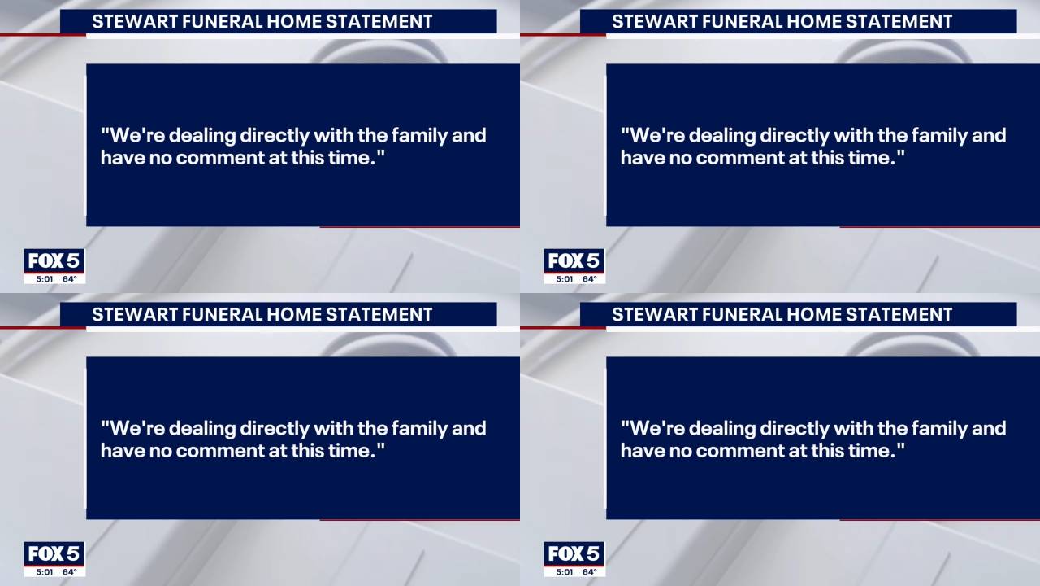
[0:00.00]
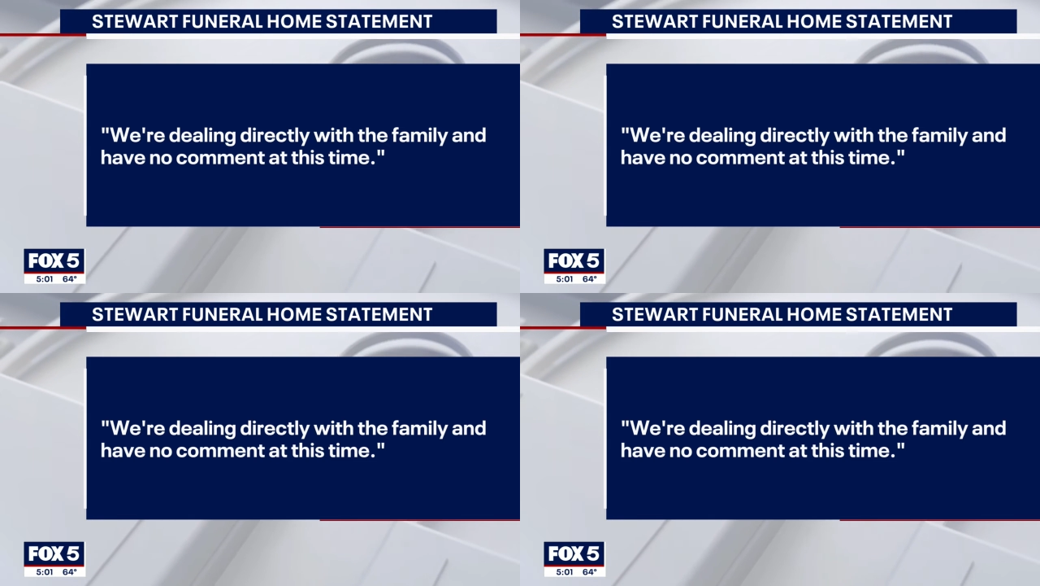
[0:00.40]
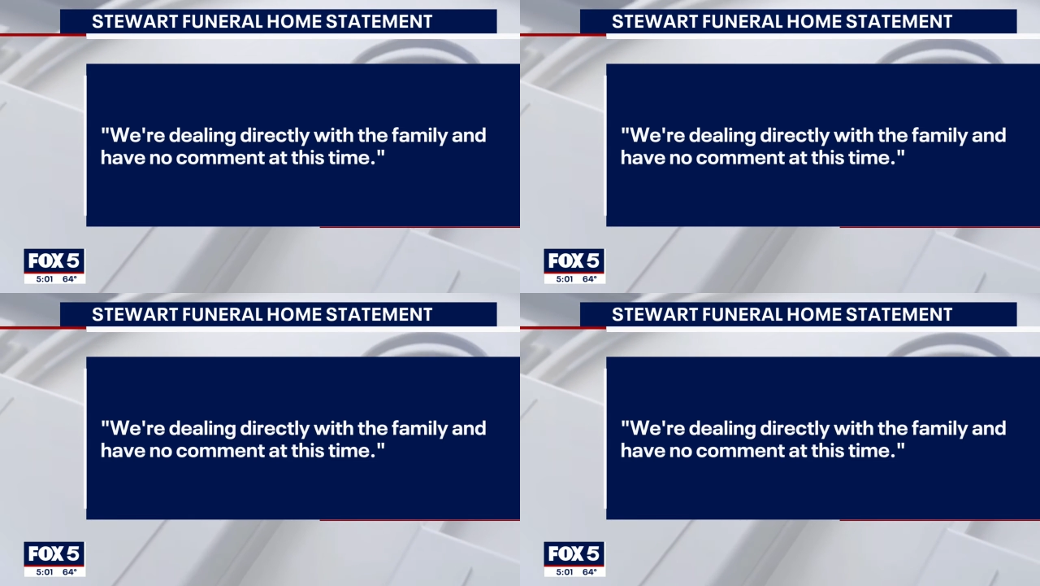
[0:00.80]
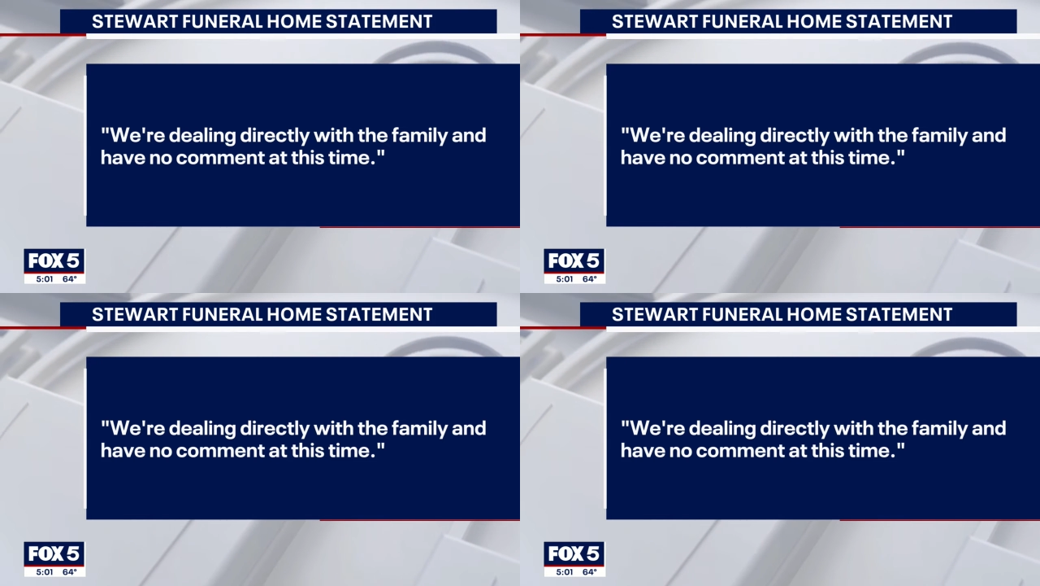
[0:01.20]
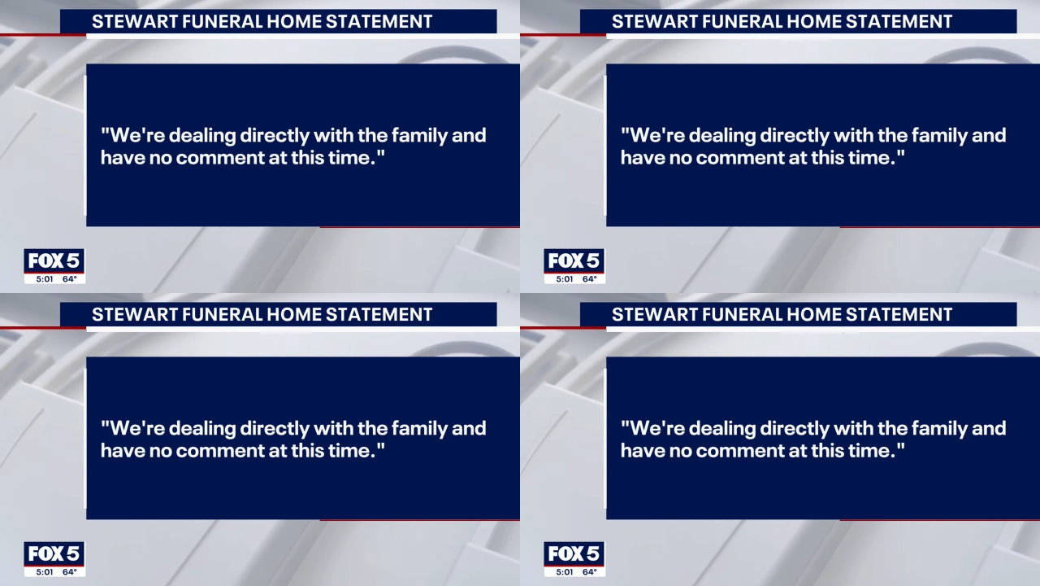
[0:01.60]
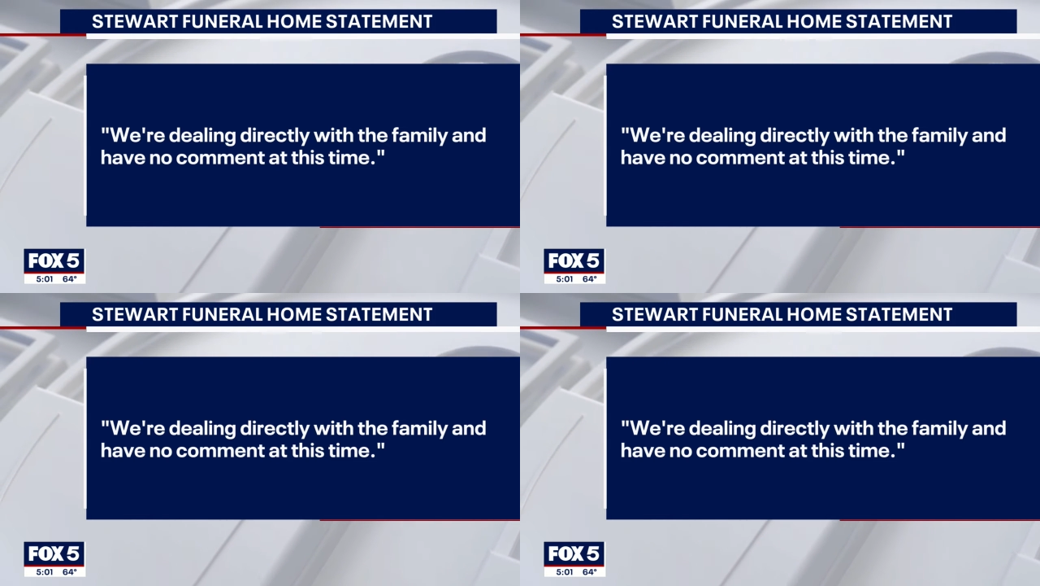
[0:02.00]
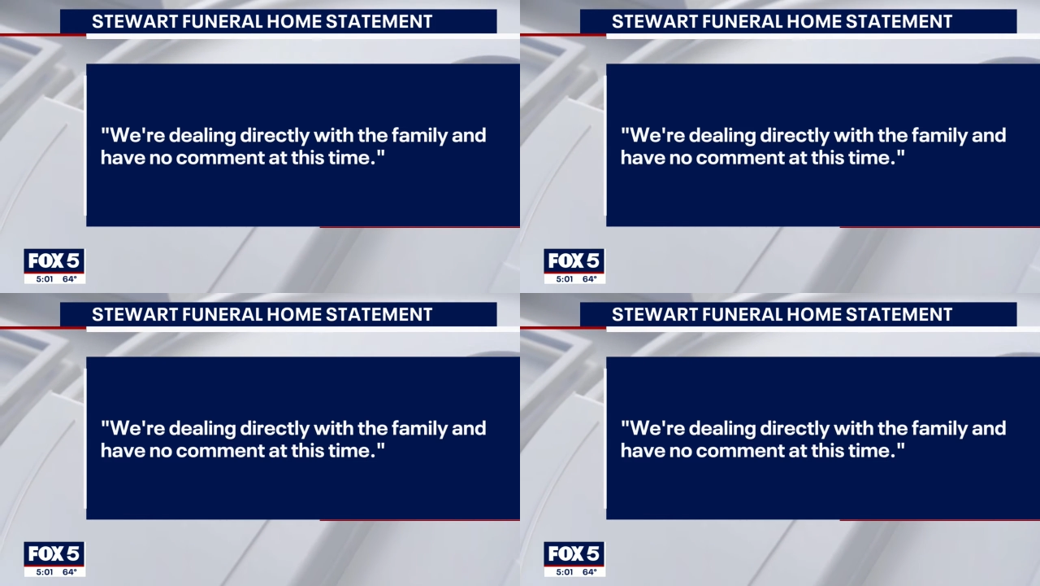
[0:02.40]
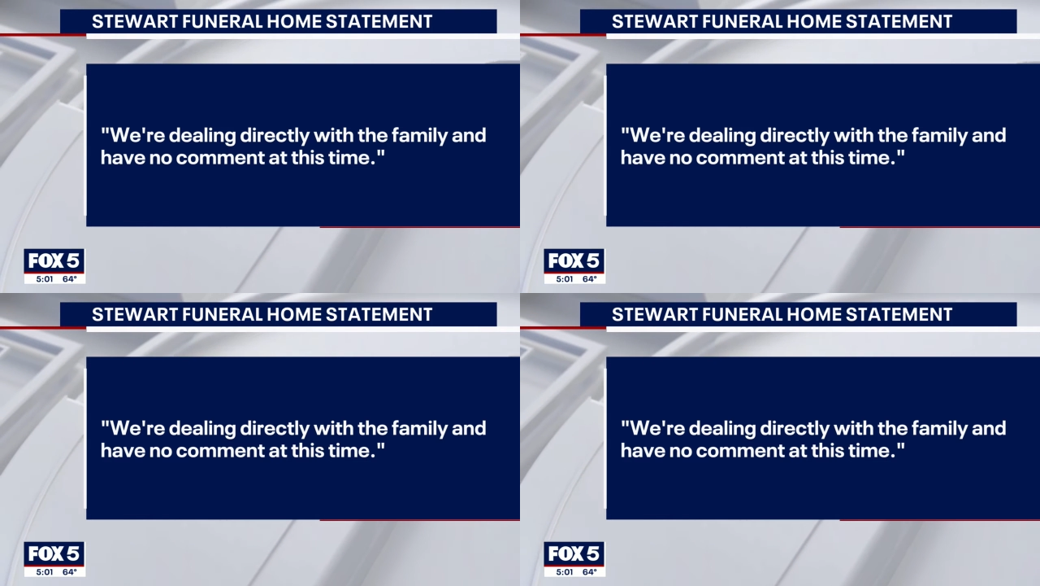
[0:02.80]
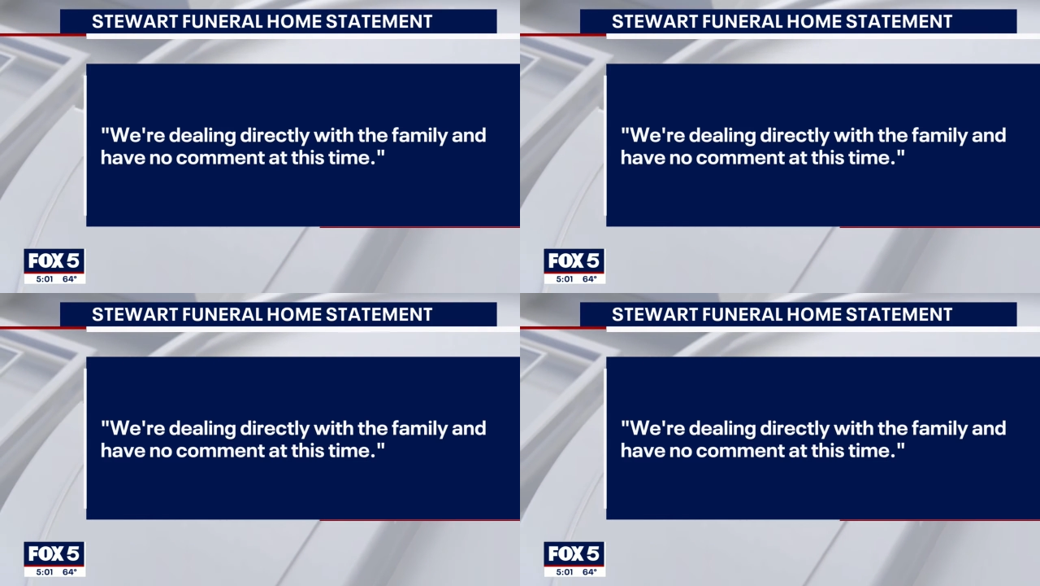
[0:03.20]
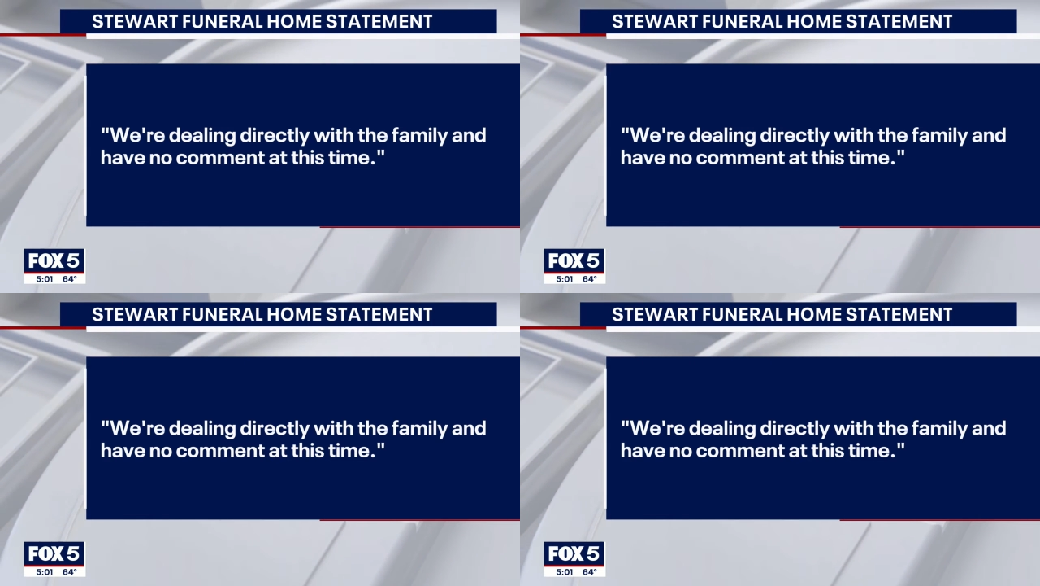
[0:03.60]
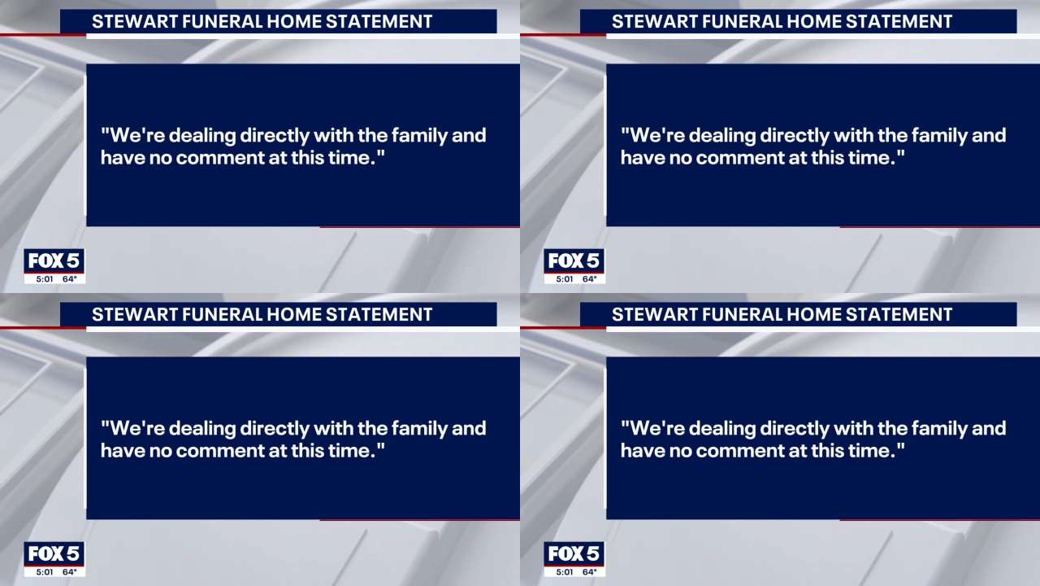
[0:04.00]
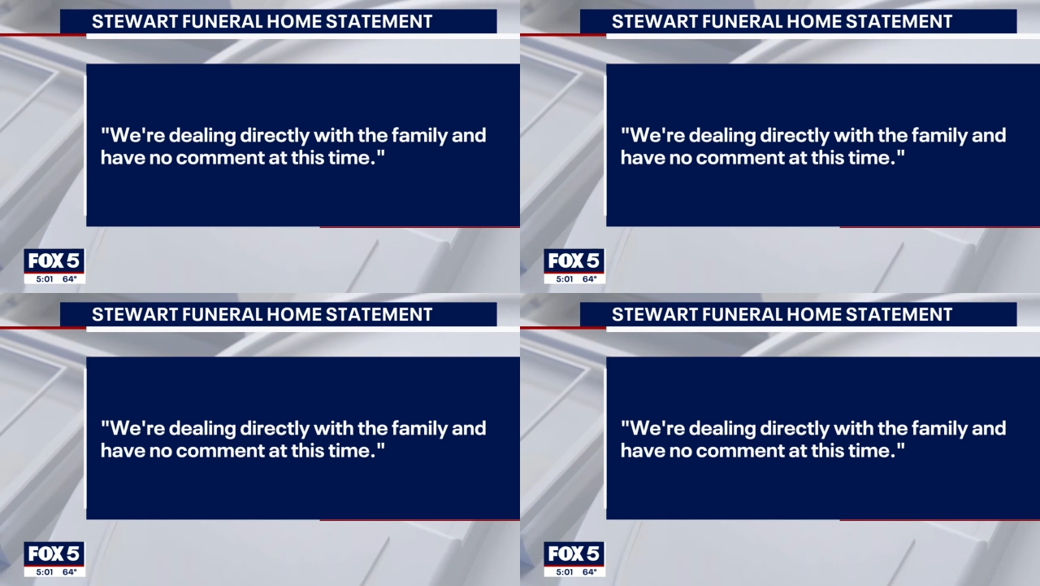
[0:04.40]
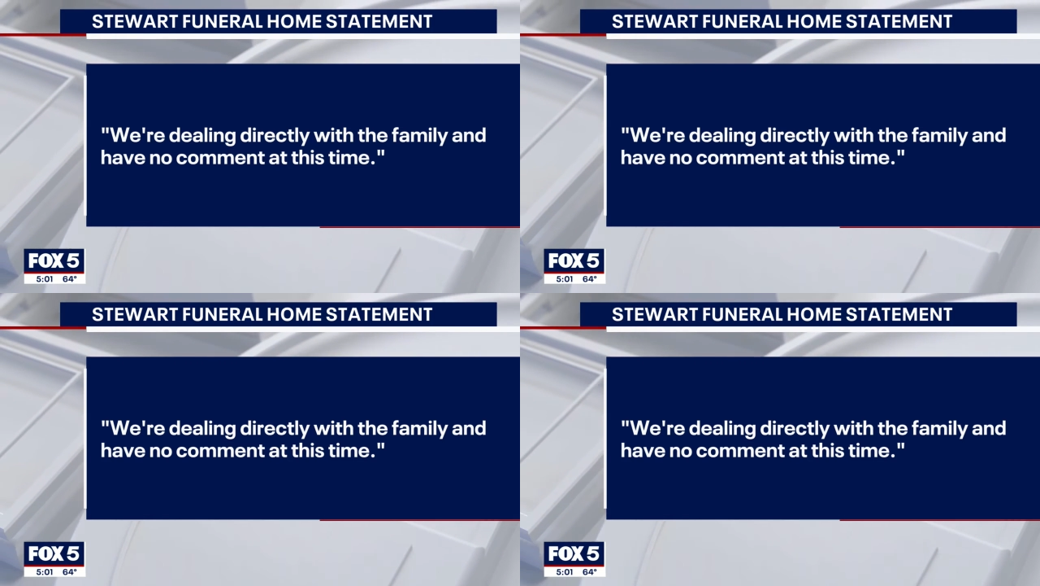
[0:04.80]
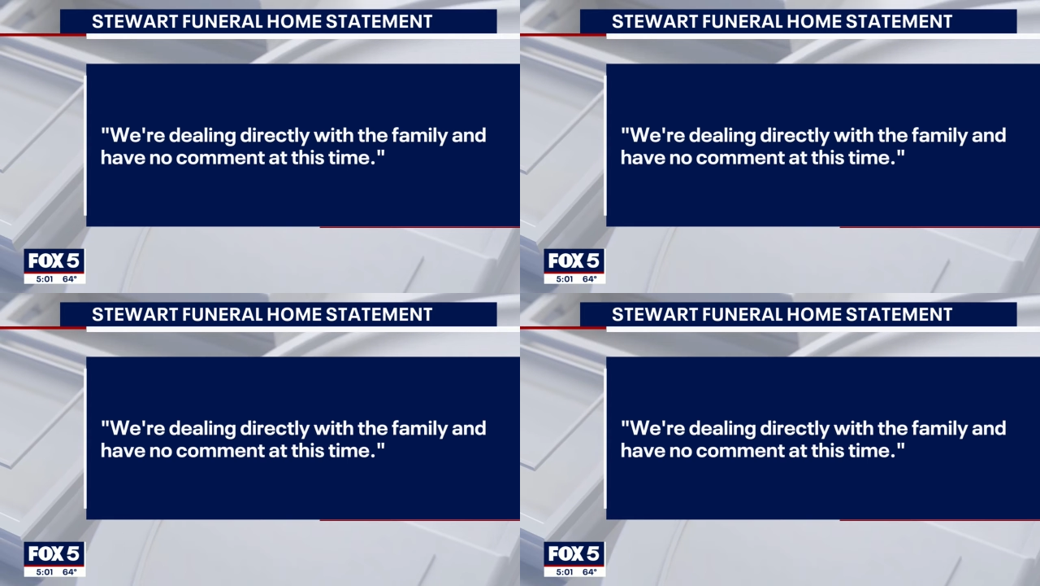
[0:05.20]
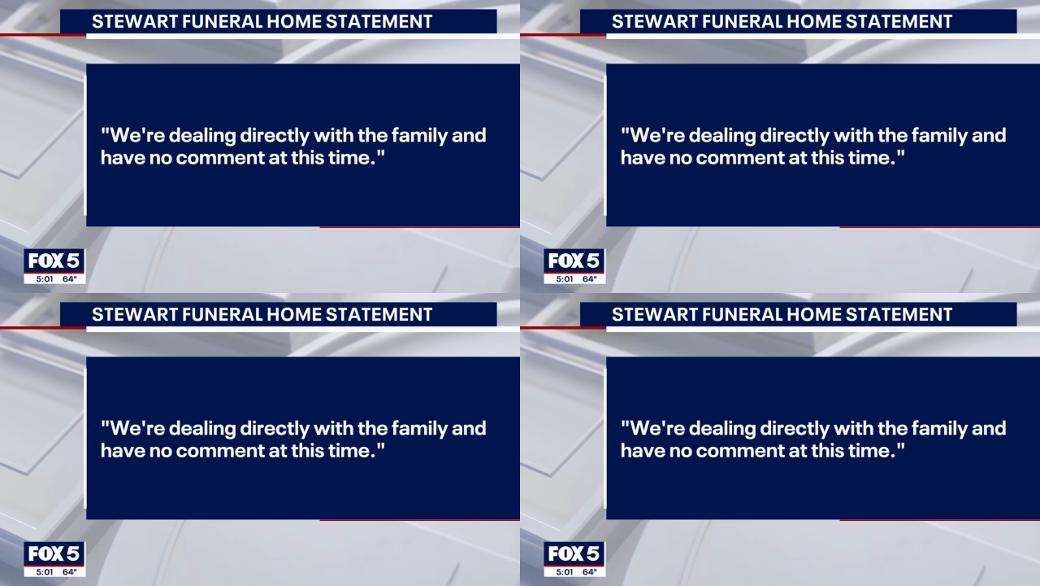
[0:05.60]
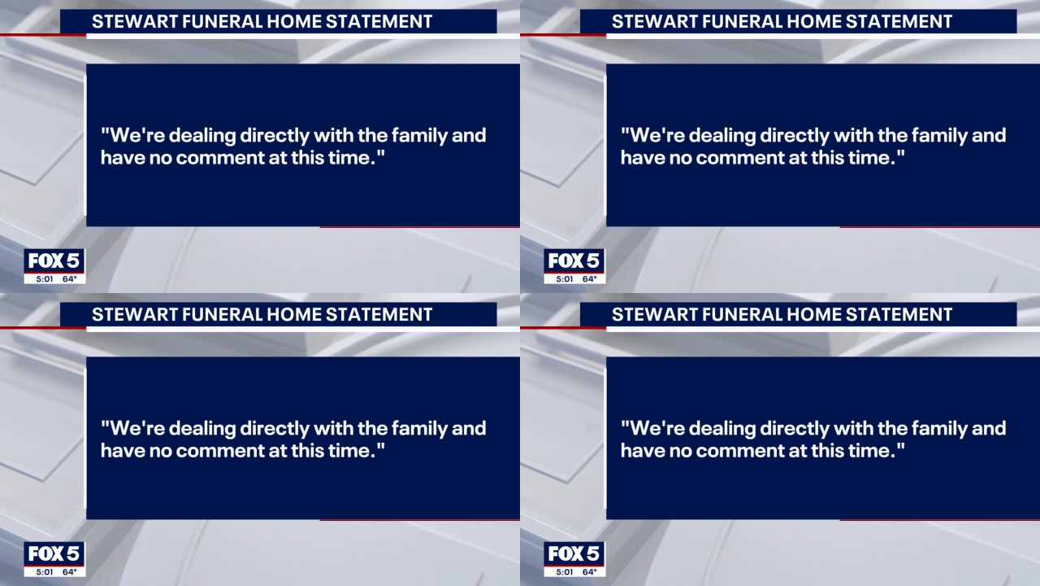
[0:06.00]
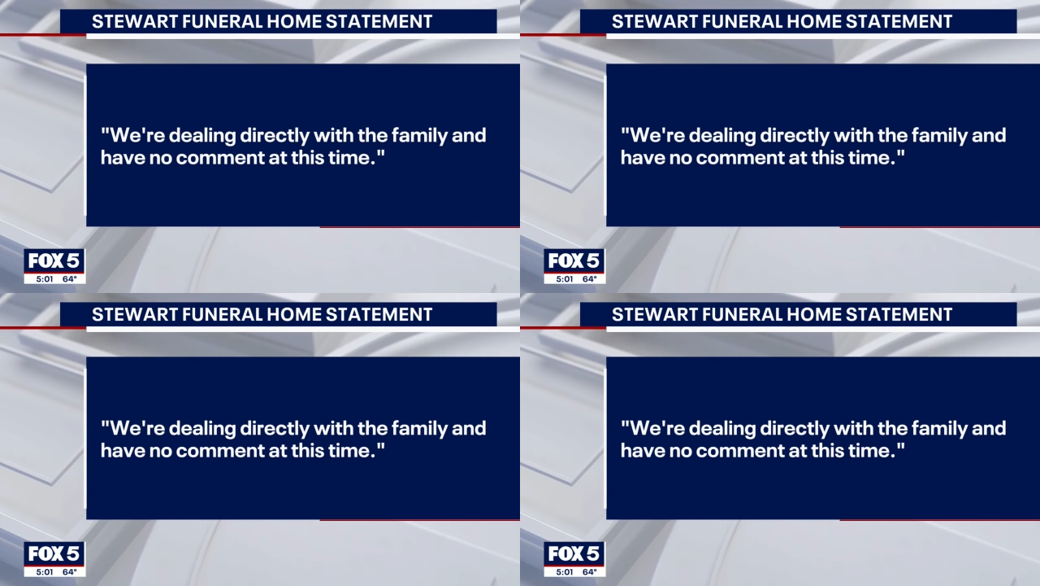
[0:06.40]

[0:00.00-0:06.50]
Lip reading: (no speaker visible)